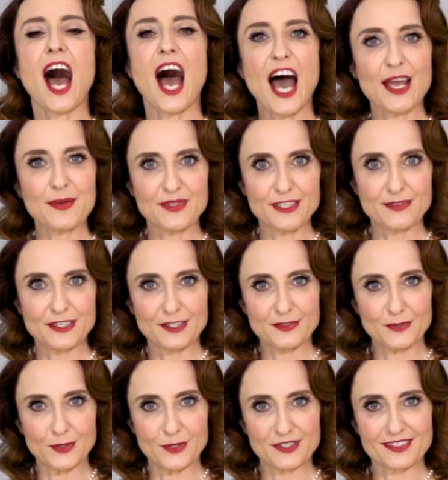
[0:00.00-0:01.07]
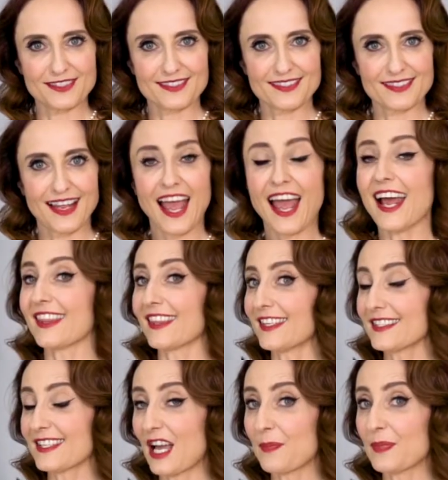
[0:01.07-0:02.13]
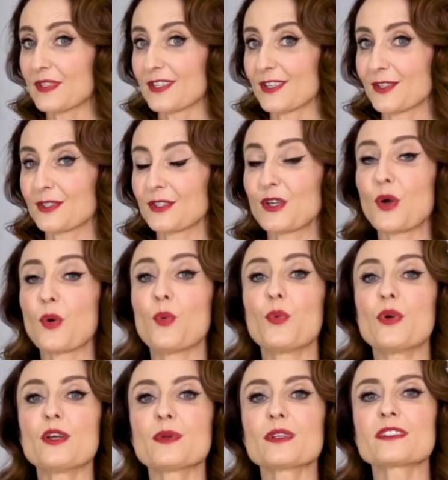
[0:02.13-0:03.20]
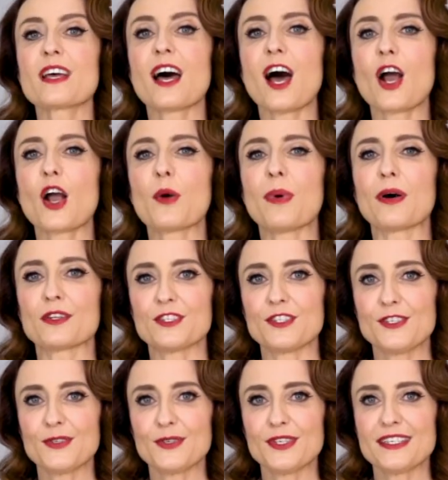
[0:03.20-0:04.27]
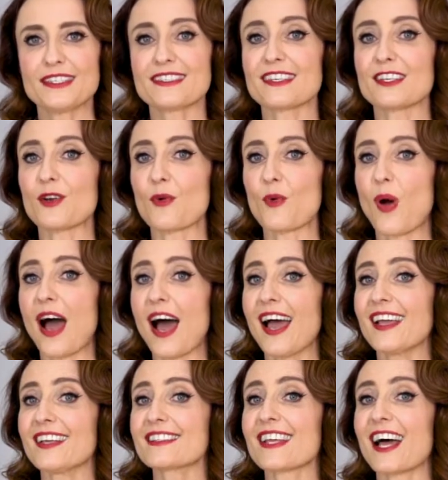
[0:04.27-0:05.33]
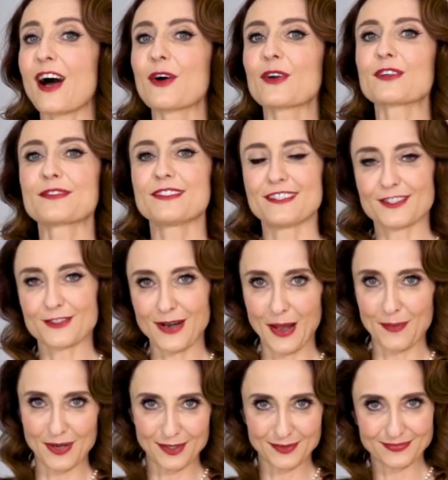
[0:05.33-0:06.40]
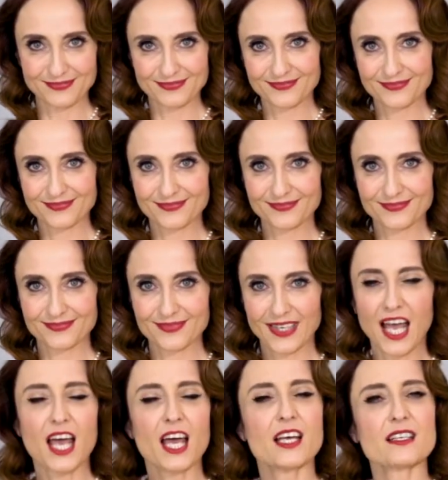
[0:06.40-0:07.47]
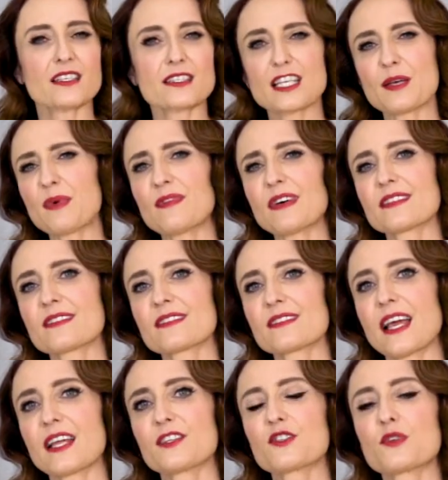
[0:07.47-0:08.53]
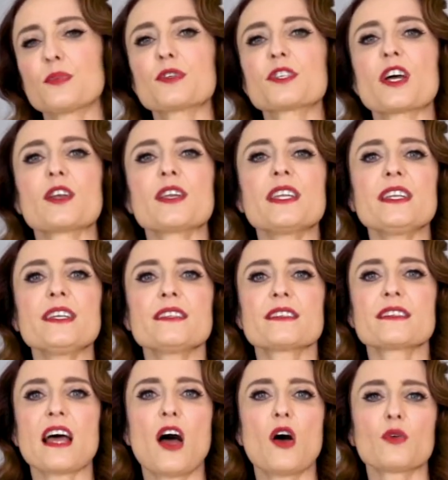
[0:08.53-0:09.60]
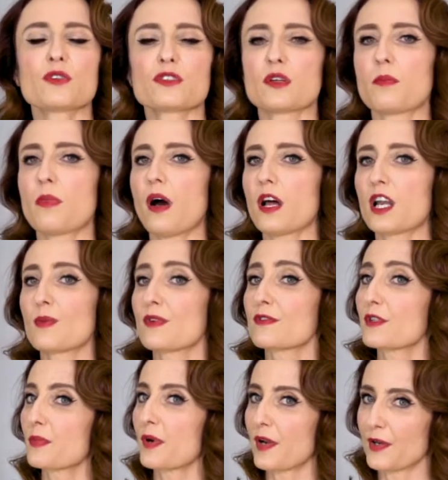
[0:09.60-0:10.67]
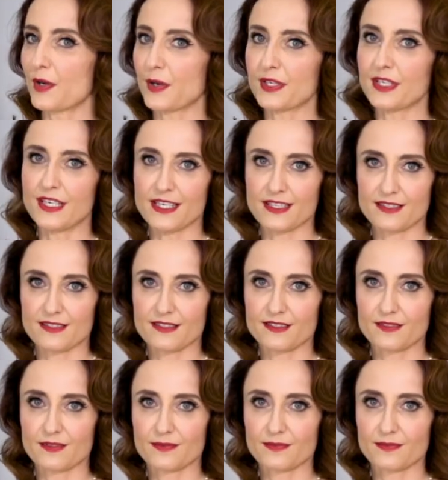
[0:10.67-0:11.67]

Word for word: I'm Diva Divorce, and in this episode we will talk about duties that arise out of this drama. Some of us tend to push our needs down to the bottom of the priority list.